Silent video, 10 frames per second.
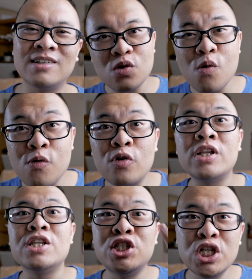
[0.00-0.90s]
So for
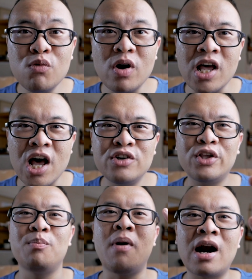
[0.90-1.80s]
the
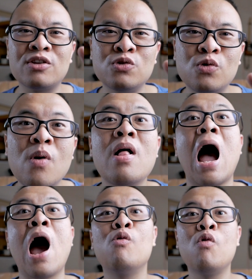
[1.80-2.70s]
G100 Mark II,
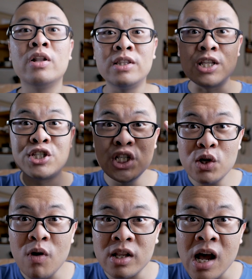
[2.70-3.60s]
I want the
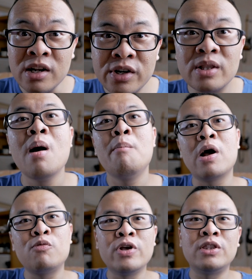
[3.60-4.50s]
G100
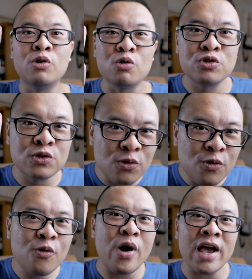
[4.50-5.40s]
but with those
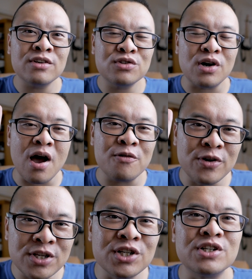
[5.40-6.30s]
two extra
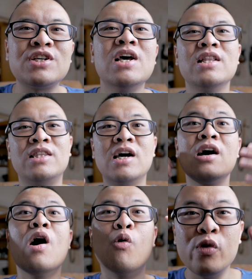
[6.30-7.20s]
features,
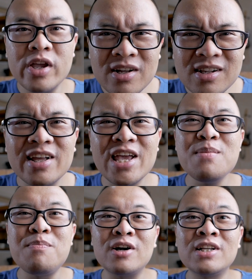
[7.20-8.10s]
the real
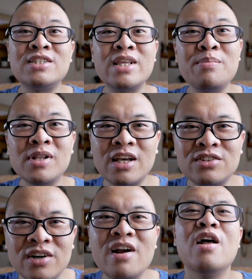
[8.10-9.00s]
in-body
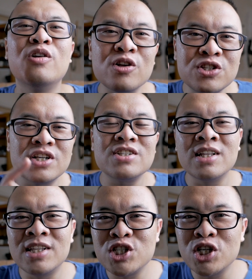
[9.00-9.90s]
stabilizer, not just
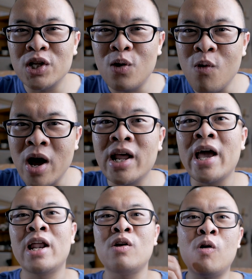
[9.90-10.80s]
a digital one,
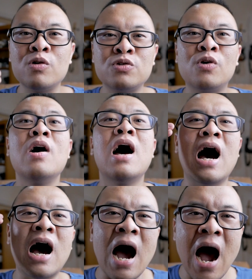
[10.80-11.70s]
and also
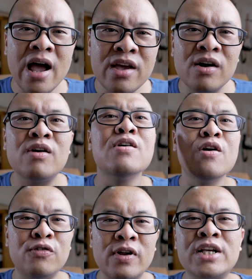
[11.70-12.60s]
a higher
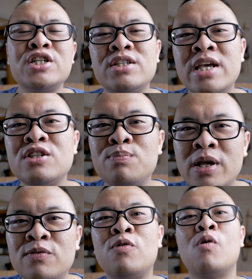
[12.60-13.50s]
flash sync
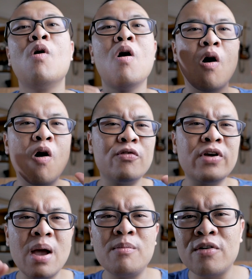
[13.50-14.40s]
speed for
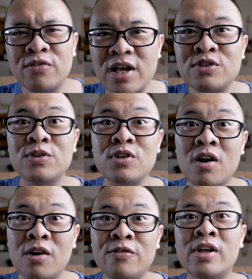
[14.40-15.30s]
off-camera flash
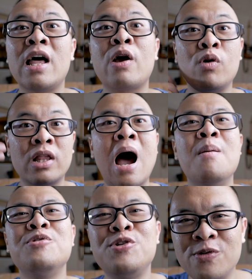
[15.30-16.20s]
photography like what
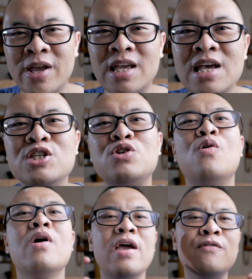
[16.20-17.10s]
I'm doing.
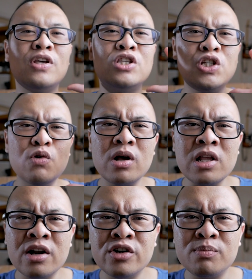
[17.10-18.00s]
So if the
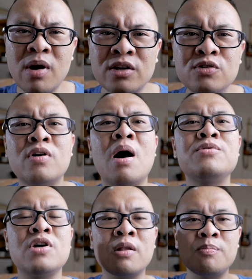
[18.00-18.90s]
G100 Mark II
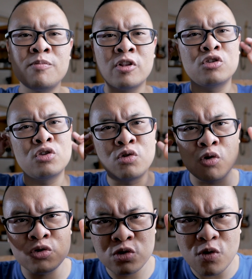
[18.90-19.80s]
comes out with
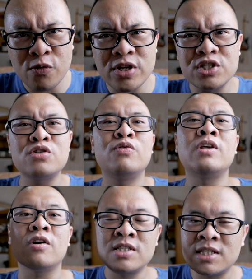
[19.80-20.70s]
those two features
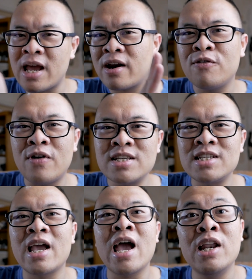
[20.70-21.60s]
without
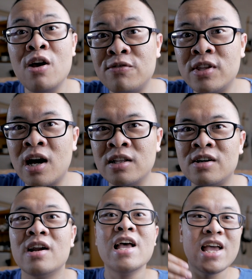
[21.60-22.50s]
sacrificing any of the
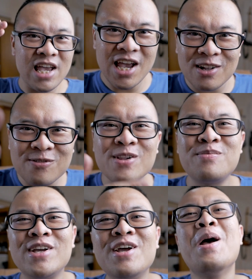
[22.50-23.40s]
other, it will
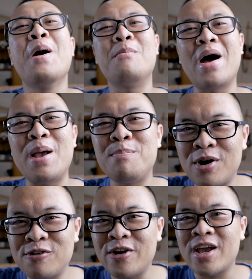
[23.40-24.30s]
be my
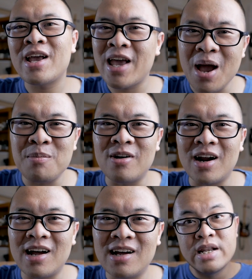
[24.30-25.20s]
perfect
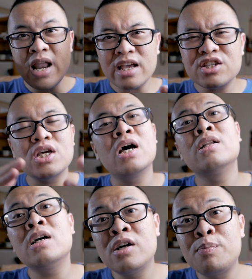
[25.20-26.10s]
camera. Next,
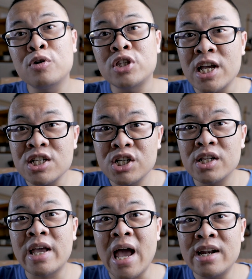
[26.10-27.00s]
another
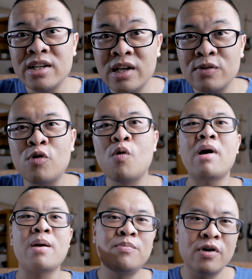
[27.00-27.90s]
potential candidate for
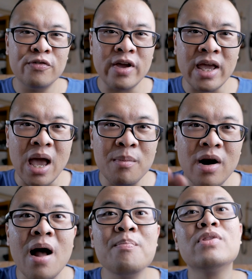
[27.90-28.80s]
my perfect
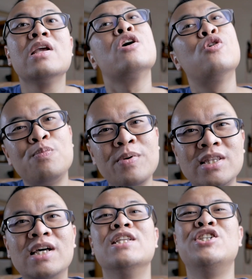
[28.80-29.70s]
camera could
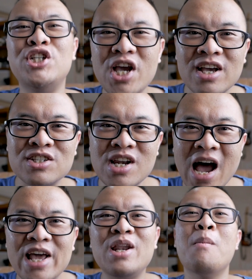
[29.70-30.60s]
be the
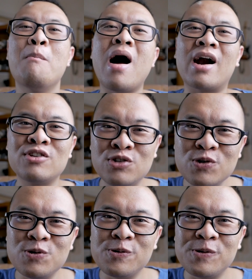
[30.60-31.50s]
GX9 Mark
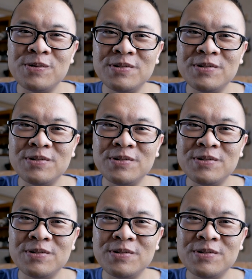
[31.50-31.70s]
II.